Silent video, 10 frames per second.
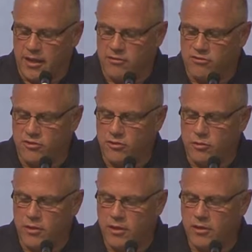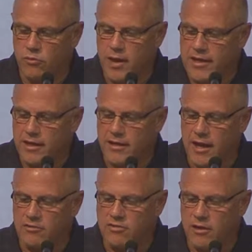is to
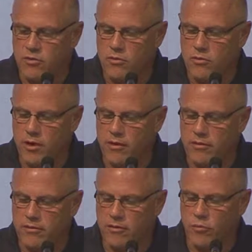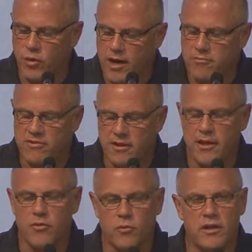recognize that who, you know, what I'm
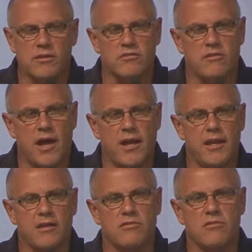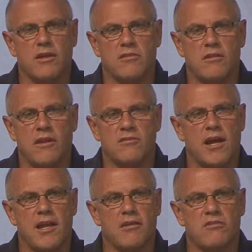dealing with is not
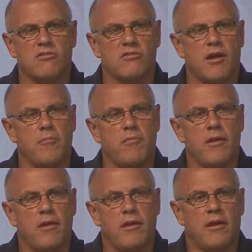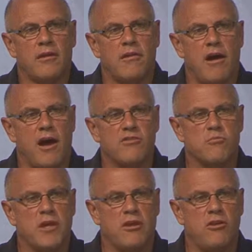some
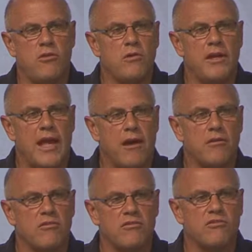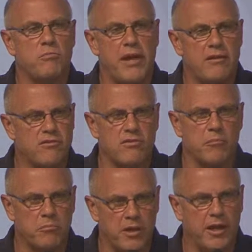cosmic unit out in space
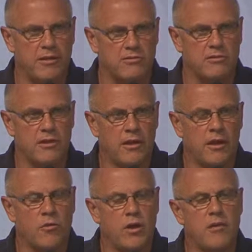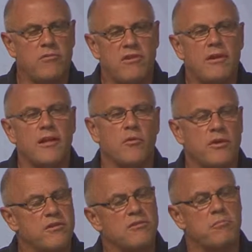someplace. What I'm dealing
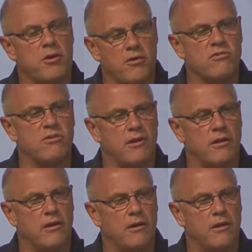with is a person.